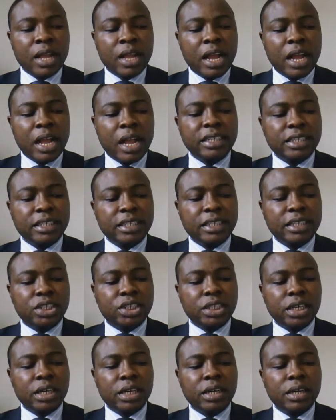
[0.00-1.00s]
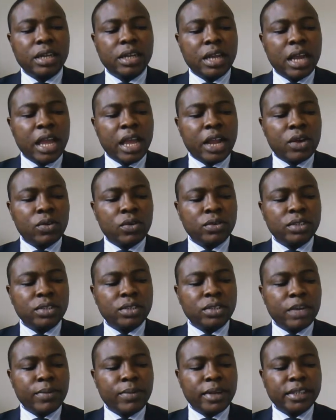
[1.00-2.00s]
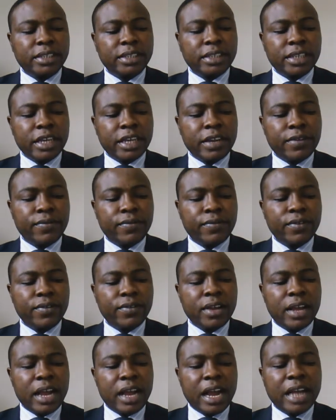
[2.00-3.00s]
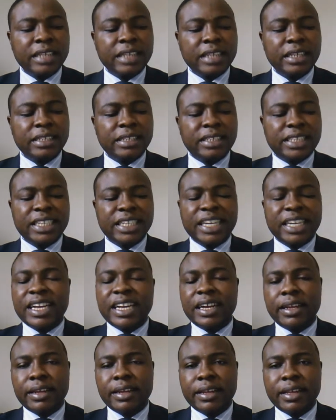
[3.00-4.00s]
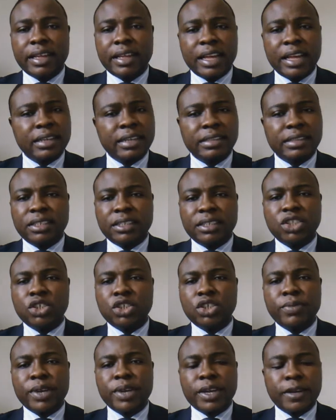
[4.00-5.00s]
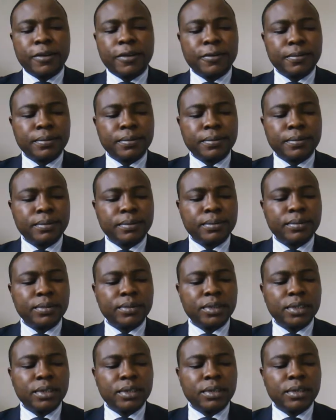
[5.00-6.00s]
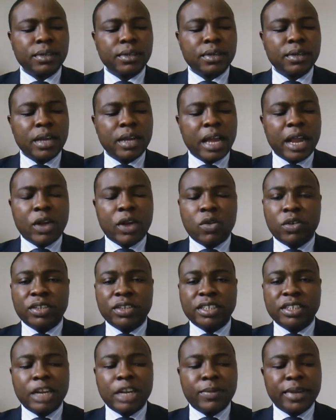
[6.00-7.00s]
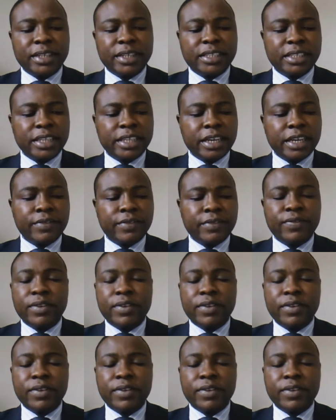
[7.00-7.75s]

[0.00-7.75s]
As a teacher, I consider myself as a thinker and decision maker. I consider myself